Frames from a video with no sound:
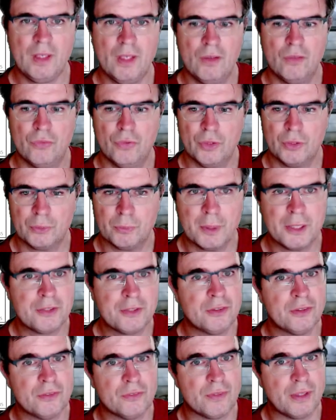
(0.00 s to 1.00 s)
Third
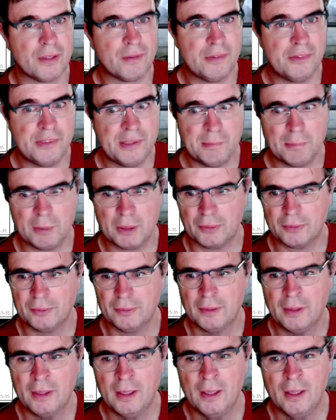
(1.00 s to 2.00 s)
question, very similar.
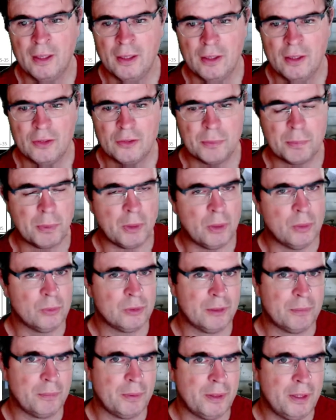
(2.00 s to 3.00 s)
Suppose
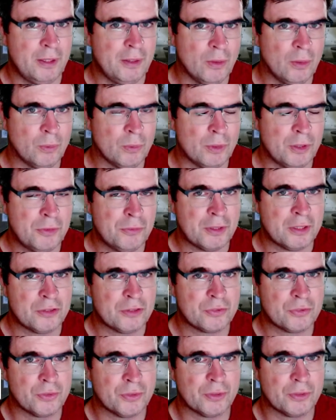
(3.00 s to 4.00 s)
that we only
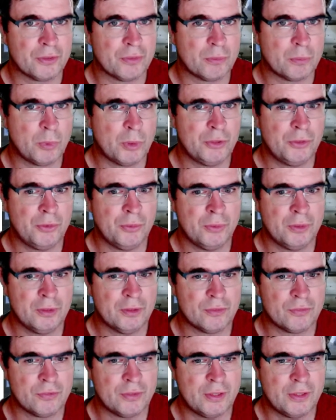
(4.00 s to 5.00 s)
transferred 1 unit
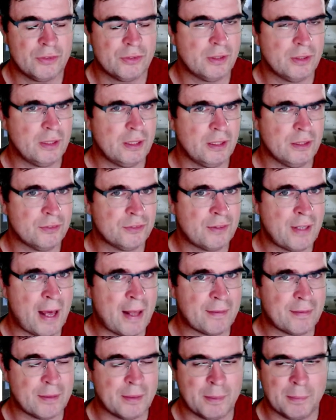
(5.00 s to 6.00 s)
of each. Is
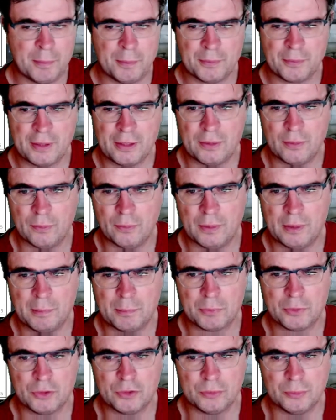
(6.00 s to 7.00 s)
that a Pareto
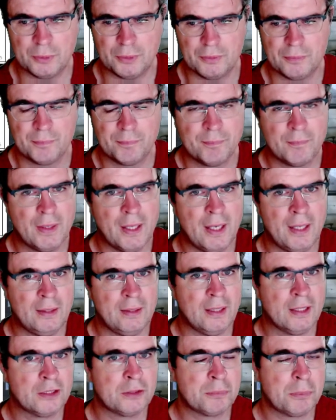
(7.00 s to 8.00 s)
improvement? And
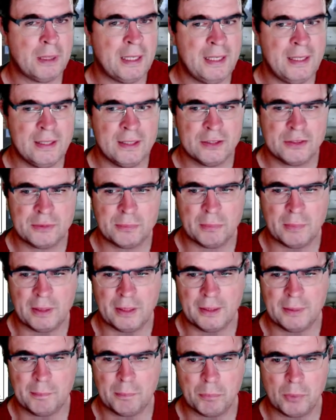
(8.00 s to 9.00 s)
explain this
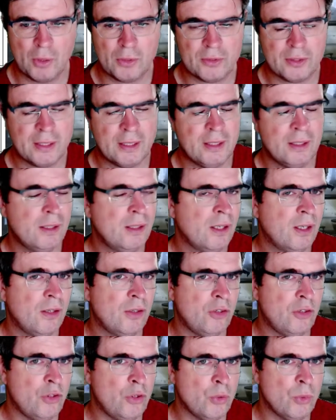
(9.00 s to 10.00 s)
by plotting
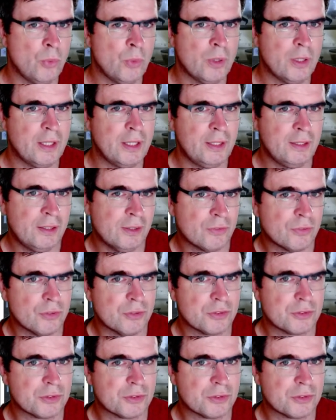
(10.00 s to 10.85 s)
new indifference